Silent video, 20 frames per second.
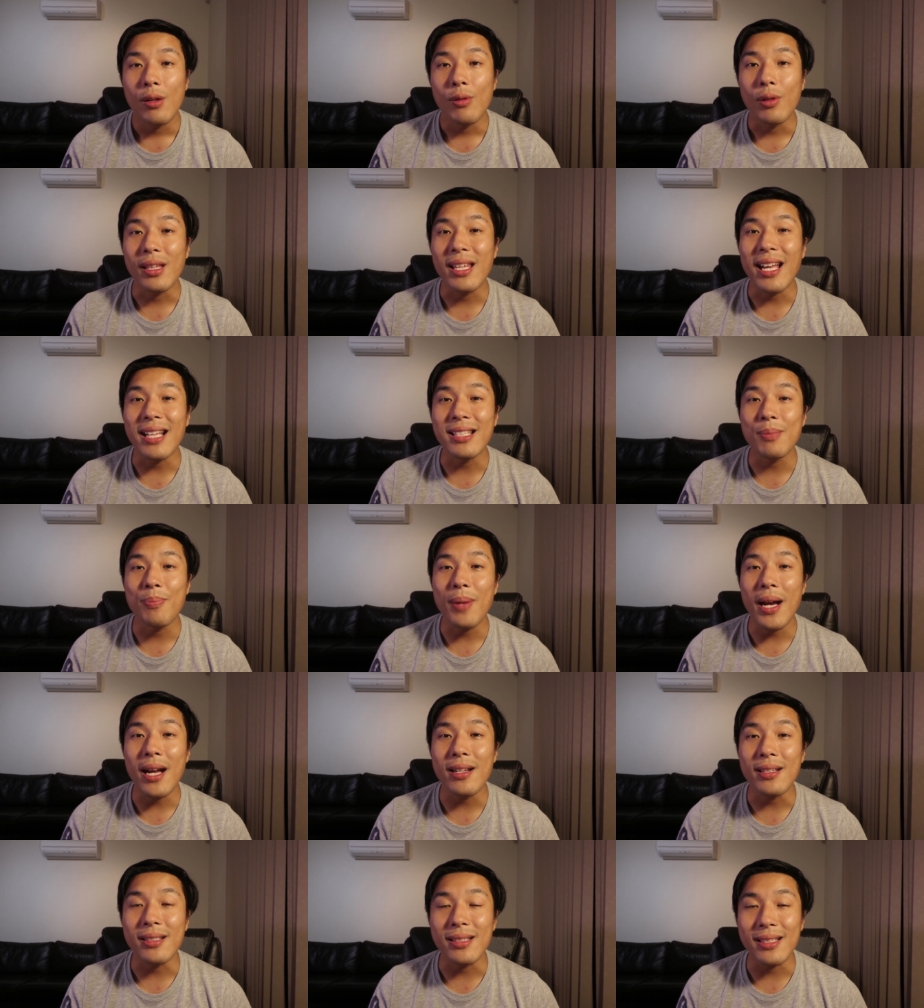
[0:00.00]
Well, that's
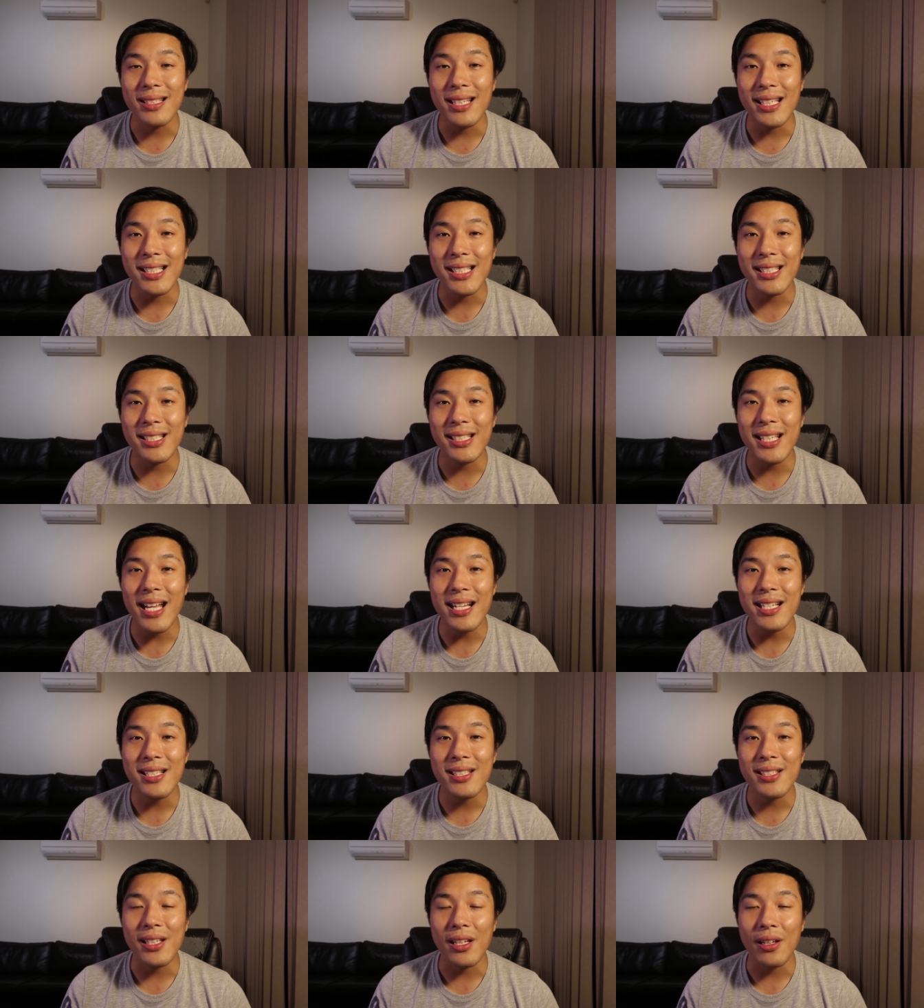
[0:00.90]
about it. This is
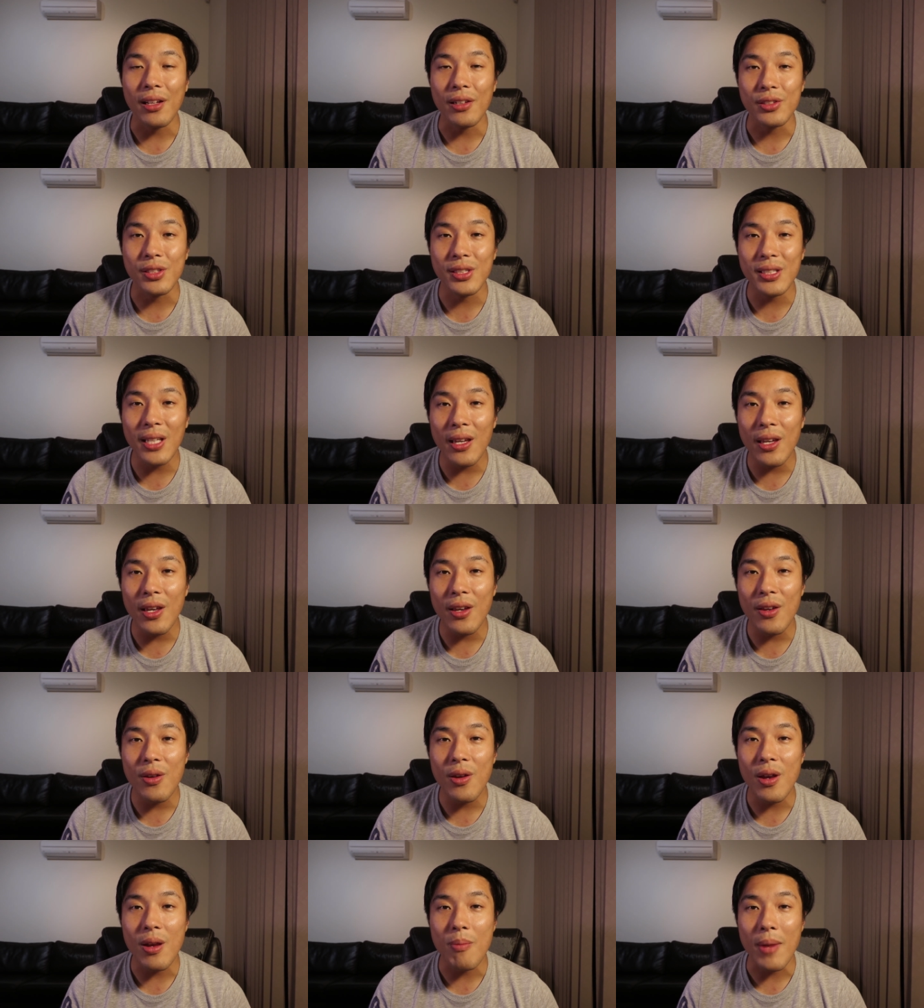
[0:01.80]
Dennis, and I'll see
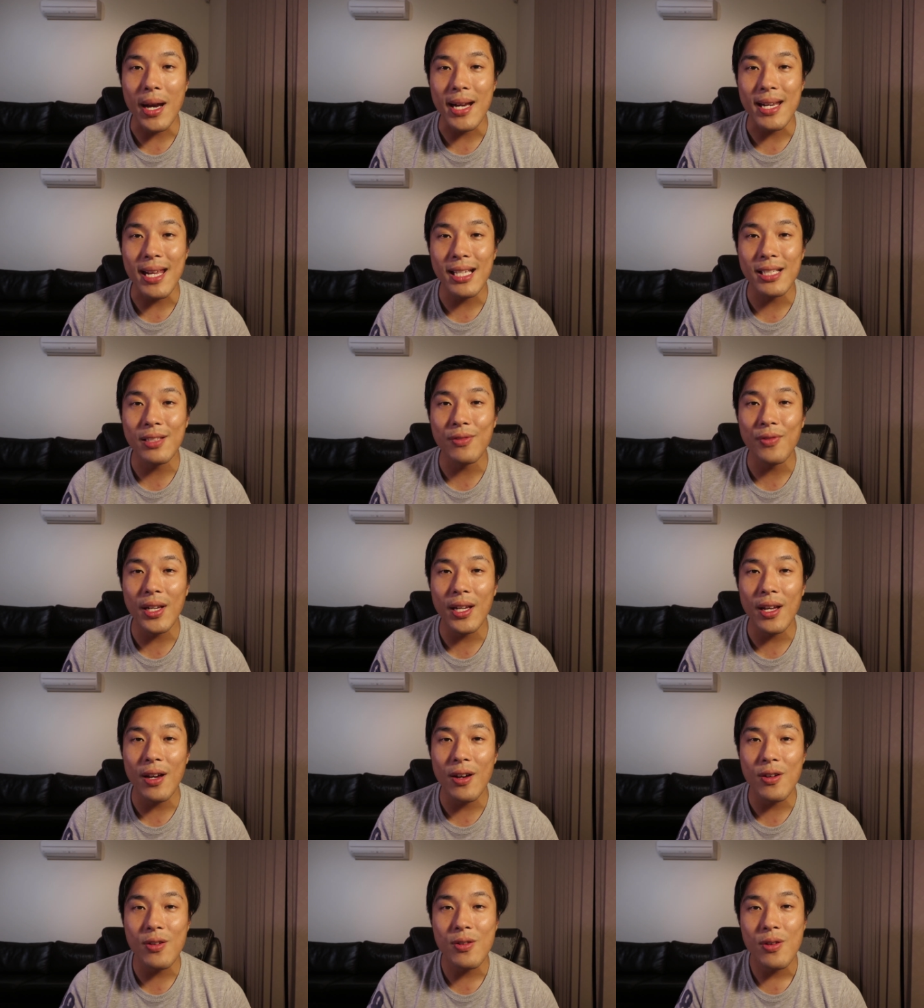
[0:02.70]
you in my next
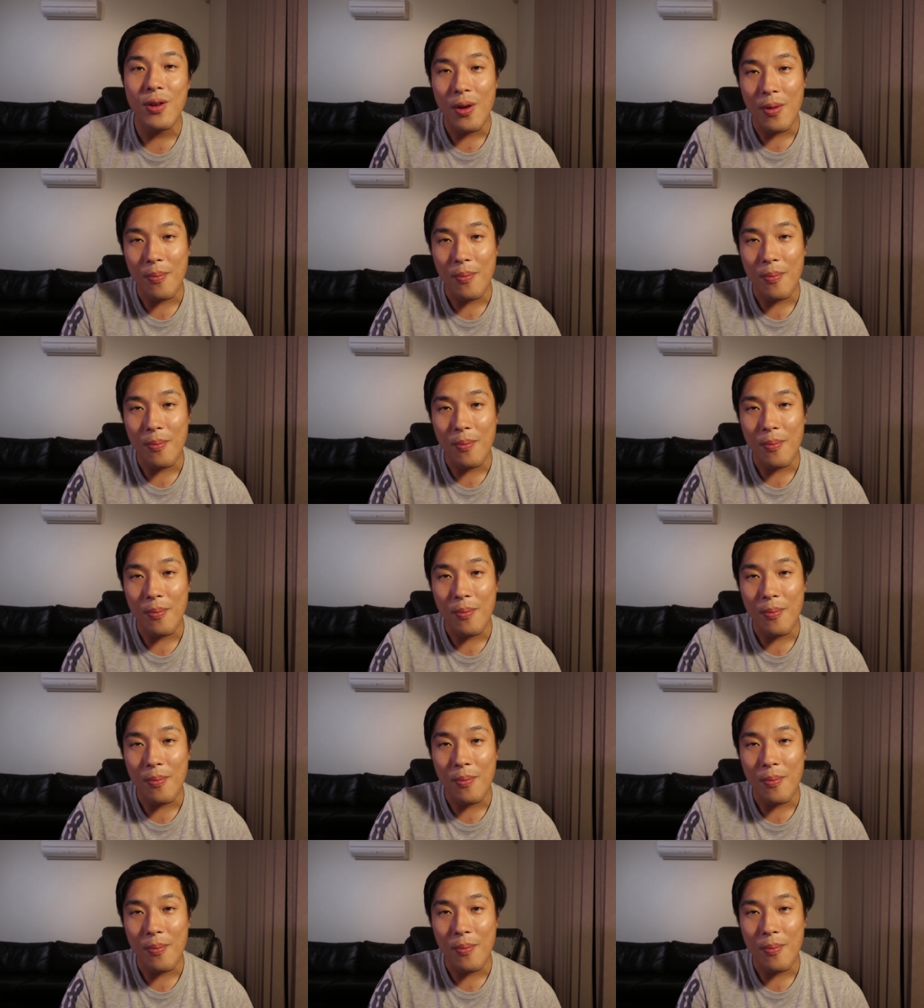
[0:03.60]
video.